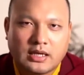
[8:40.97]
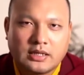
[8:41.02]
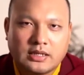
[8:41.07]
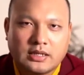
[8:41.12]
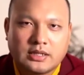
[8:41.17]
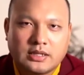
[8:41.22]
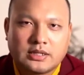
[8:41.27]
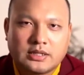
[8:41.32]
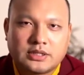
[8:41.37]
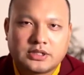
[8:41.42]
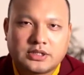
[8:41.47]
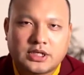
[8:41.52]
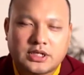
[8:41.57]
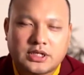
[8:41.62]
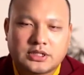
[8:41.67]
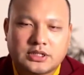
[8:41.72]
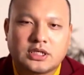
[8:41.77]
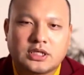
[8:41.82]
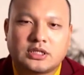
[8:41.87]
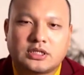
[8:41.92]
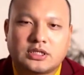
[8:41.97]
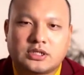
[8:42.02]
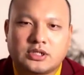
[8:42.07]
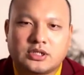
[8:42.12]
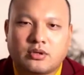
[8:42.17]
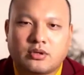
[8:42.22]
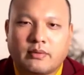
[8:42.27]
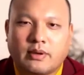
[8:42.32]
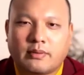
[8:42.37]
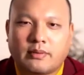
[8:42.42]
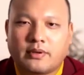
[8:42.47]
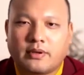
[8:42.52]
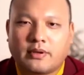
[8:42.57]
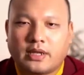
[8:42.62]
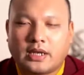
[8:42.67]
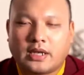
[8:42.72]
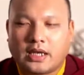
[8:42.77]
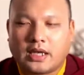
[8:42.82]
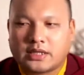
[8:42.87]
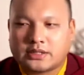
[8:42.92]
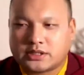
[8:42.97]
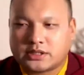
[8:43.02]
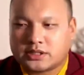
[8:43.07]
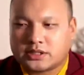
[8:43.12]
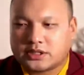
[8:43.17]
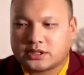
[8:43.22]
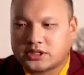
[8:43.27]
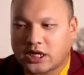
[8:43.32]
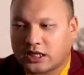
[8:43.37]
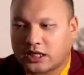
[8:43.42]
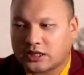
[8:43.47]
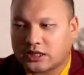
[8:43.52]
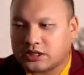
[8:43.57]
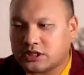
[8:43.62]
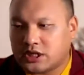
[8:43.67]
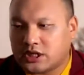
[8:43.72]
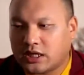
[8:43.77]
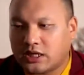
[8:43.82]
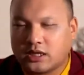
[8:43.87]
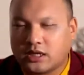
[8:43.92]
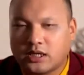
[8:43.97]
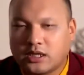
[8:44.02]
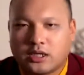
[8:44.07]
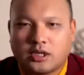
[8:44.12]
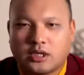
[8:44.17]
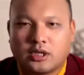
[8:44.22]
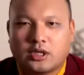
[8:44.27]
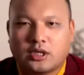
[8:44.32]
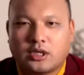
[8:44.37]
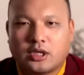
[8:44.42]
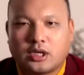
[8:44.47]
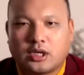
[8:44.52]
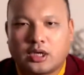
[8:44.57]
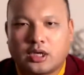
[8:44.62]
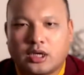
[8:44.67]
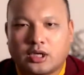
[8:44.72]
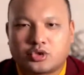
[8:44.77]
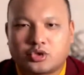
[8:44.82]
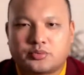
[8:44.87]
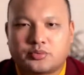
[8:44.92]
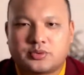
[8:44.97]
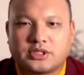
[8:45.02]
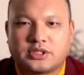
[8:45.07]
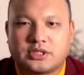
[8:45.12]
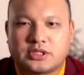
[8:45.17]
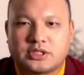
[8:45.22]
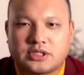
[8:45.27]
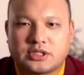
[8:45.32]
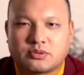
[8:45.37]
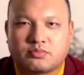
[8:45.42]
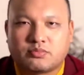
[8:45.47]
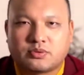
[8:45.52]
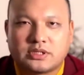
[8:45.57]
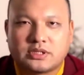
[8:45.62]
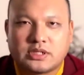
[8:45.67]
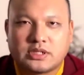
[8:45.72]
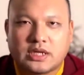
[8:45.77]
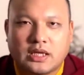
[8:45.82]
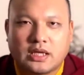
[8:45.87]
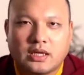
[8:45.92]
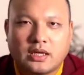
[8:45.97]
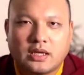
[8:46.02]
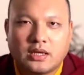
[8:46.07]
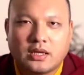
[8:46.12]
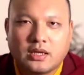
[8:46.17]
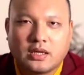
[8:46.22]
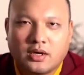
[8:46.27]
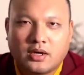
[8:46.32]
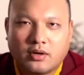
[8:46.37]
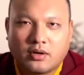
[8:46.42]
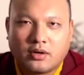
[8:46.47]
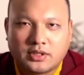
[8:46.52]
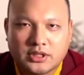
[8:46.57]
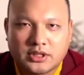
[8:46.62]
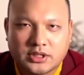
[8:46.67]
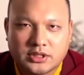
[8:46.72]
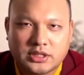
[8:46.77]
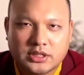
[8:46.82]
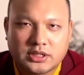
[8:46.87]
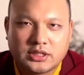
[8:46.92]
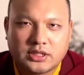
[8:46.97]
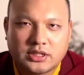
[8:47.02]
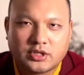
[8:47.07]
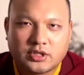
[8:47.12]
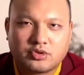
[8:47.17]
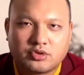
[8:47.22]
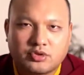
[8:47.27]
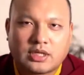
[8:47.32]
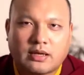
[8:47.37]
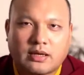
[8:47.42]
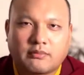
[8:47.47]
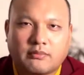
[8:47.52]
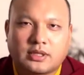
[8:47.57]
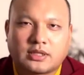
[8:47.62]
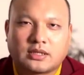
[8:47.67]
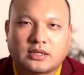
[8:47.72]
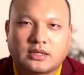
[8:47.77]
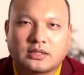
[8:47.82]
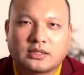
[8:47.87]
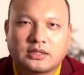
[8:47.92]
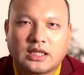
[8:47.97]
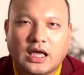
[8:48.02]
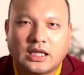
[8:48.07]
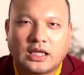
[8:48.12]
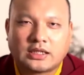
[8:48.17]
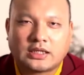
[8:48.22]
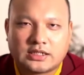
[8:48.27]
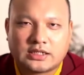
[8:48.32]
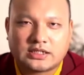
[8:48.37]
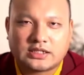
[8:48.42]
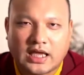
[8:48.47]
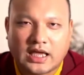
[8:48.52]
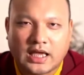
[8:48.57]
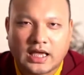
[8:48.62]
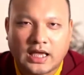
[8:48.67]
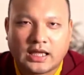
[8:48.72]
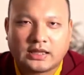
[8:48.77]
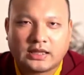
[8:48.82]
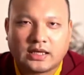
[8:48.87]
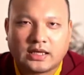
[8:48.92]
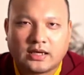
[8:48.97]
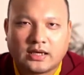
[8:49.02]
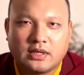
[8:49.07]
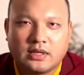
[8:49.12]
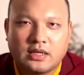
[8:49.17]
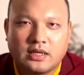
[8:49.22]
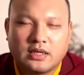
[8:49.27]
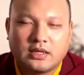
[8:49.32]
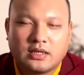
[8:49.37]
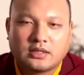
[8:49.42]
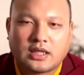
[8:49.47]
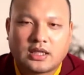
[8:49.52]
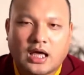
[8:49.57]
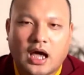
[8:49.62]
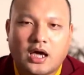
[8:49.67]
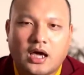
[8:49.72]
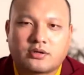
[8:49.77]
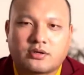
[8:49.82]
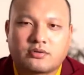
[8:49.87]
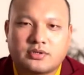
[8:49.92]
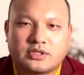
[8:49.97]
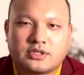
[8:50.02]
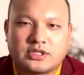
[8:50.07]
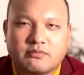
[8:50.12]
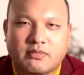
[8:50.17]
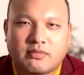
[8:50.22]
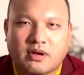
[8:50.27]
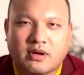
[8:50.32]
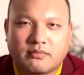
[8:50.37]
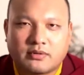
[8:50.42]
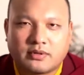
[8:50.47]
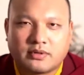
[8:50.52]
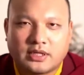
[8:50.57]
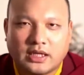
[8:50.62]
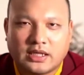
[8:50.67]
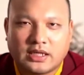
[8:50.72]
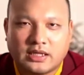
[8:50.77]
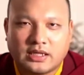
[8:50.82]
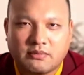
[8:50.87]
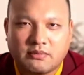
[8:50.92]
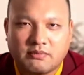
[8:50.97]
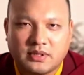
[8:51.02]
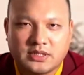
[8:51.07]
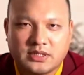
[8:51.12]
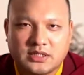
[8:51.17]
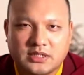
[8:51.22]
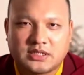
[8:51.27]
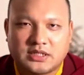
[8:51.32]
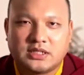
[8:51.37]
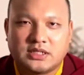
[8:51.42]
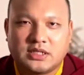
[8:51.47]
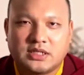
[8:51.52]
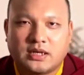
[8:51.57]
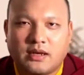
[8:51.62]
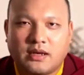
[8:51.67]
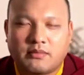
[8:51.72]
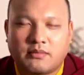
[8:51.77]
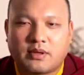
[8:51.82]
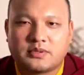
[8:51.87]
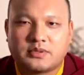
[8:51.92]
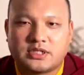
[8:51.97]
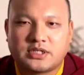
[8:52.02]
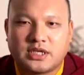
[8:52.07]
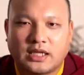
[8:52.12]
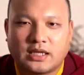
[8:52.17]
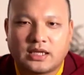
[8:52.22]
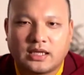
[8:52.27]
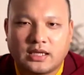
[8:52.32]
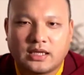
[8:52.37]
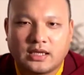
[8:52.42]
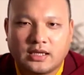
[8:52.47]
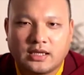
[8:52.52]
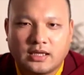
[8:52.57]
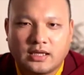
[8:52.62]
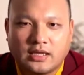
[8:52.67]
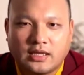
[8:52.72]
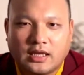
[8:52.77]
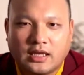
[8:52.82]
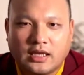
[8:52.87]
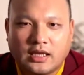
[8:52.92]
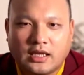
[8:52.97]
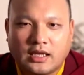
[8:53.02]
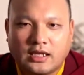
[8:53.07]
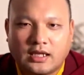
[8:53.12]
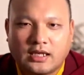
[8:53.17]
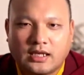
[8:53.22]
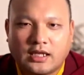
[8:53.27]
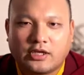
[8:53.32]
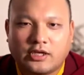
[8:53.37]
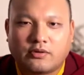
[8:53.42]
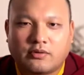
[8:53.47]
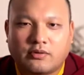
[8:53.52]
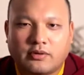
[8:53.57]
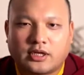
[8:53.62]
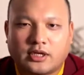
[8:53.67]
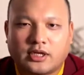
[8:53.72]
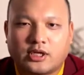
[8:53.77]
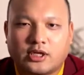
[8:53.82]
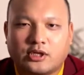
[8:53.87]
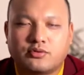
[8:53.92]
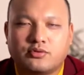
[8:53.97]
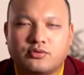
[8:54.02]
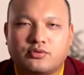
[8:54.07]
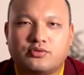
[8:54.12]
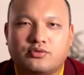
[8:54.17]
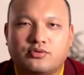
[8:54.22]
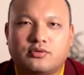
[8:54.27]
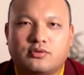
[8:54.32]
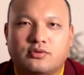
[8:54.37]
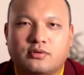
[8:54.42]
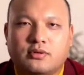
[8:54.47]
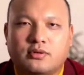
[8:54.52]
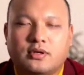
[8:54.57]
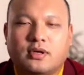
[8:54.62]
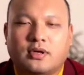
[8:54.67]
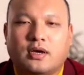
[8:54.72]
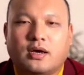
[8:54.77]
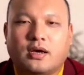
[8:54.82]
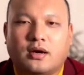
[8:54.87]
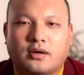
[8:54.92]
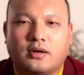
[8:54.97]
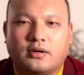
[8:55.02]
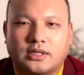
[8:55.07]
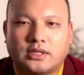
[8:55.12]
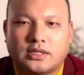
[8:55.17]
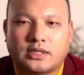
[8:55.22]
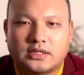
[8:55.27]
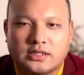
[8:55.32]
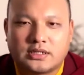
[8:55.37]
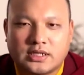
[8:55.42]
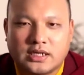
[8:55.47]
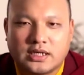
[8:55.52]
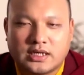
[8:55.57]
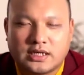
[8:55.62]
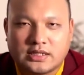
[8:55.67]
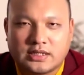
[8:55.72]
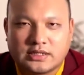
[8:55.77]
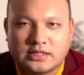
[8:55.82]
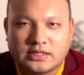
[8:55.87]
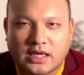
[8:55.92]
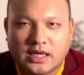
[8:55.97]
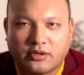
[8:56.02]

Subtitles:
And so the story is later, when Gampo was in Sewa Lung, he brought, the long Tibetan bricks of tea, the long Tibetan bricks of tea, and horses and donkeys, and he made a big show of it when he came.